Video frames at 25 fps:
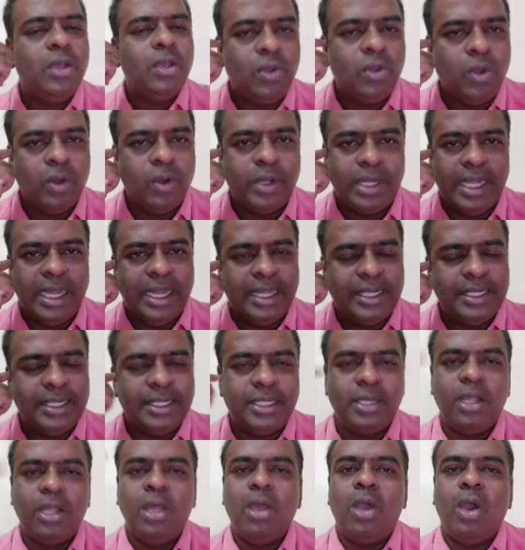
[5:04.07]

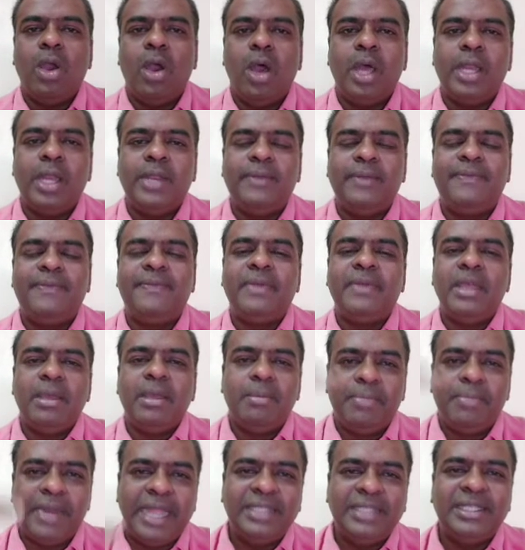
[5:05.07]
correlated. Or if
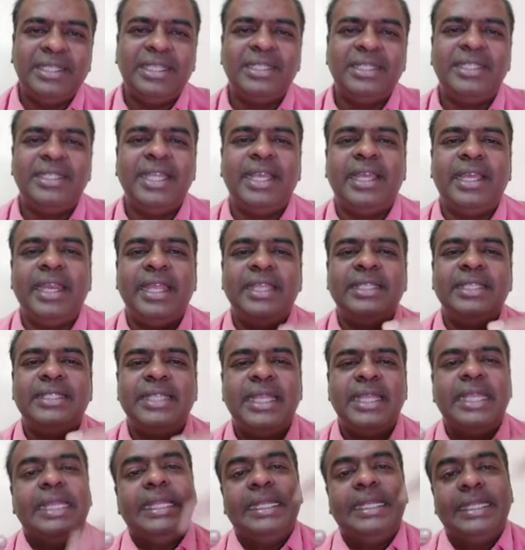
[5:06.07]
prices
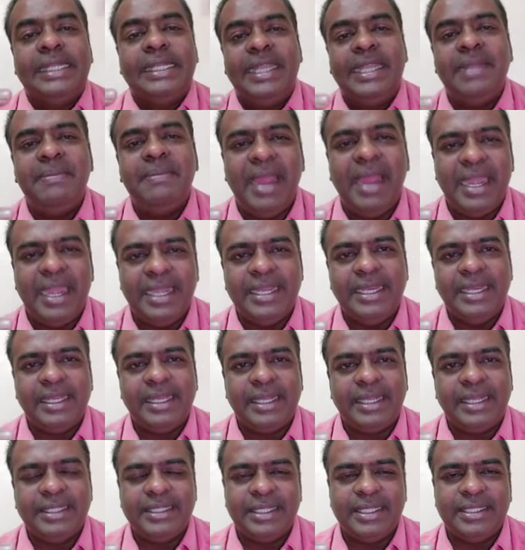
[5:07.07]
decrease, demand
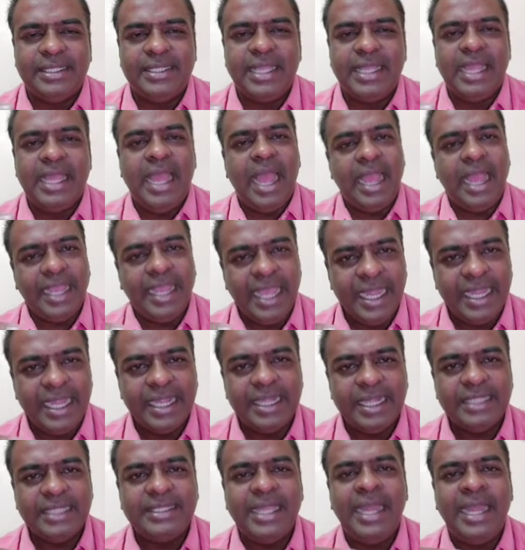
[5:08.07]
increases, again
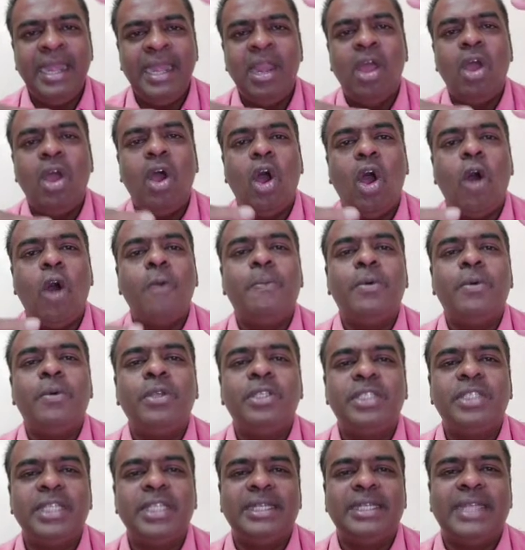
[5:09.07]
it is an
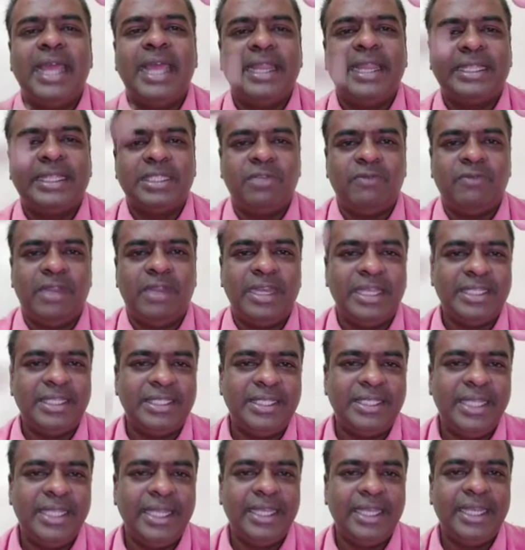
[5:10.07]
opposite direction. One is
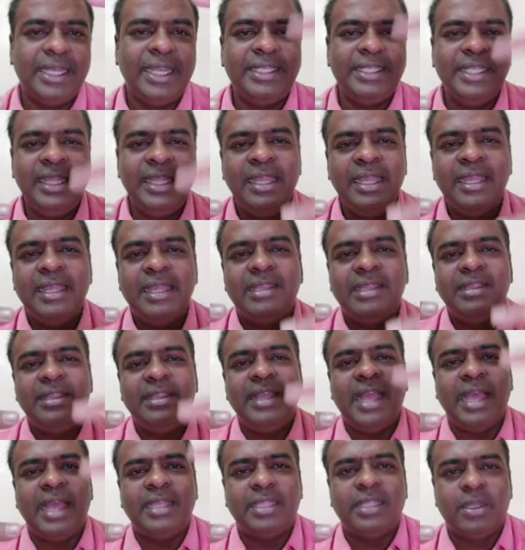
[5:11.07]
decreasing,
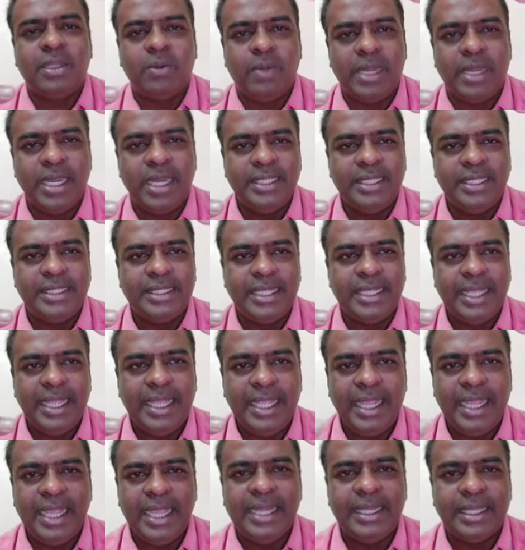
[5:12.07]
the other one is
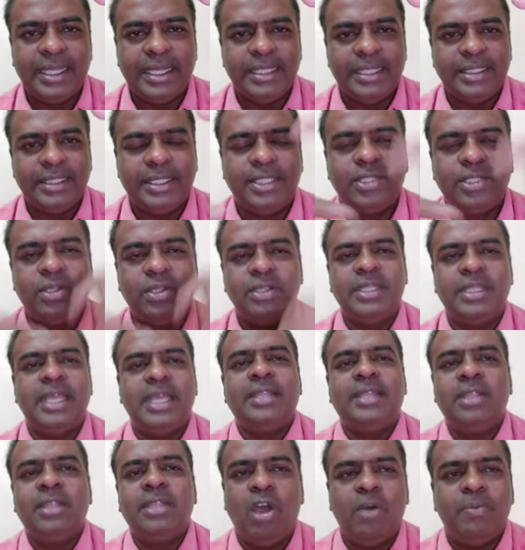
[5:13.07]
increasing. So they are
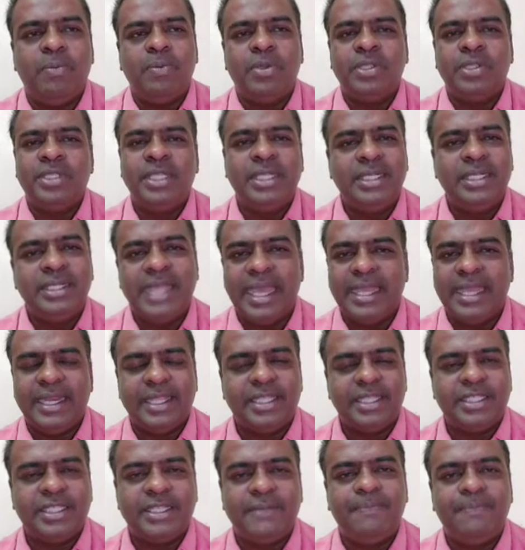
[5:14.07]
in the opposite
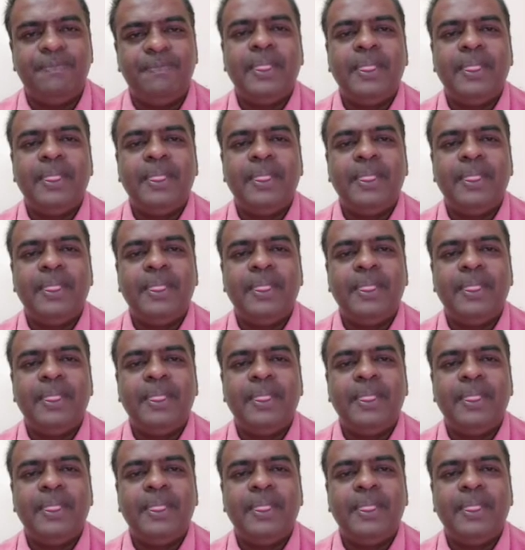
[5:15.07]
direction.